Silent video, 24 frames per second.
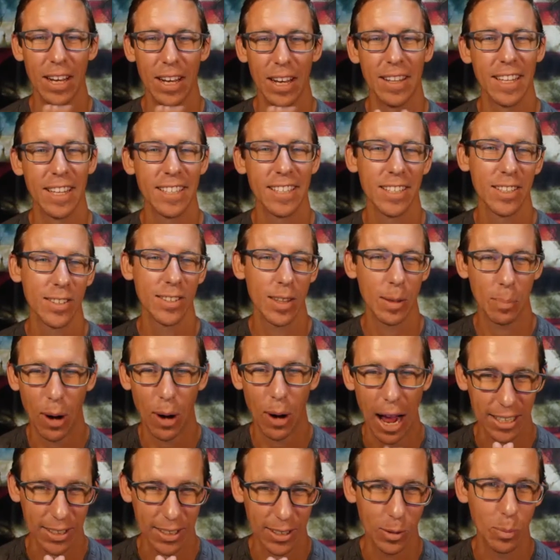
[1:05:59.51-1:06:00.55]
And this is the
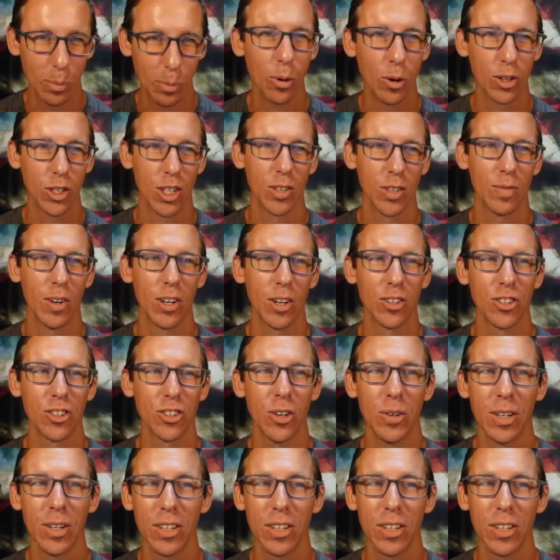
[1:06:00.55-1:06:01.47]
practical portion of our show,